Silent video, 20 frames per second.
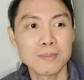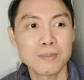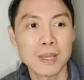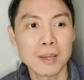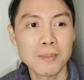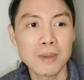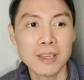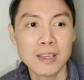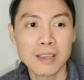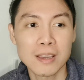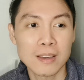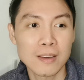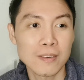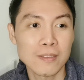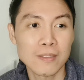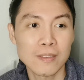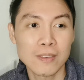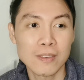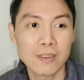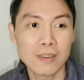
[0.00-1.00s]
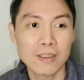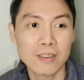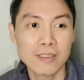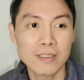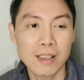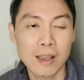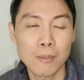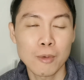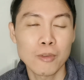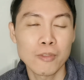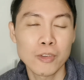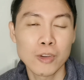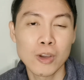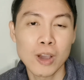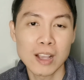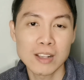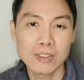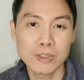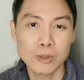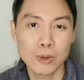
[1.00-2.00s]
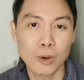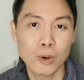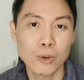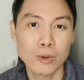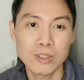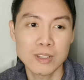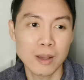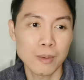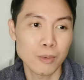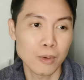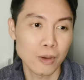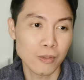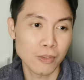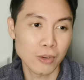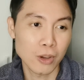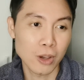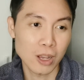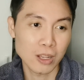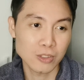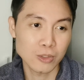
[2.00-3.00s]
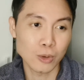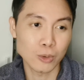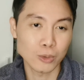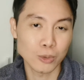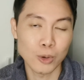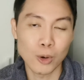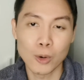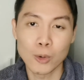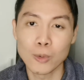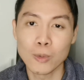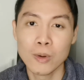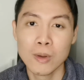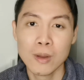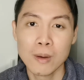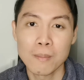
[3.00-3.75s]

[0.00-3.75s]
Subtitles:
maybe some of you guys know, some of you guys don't know,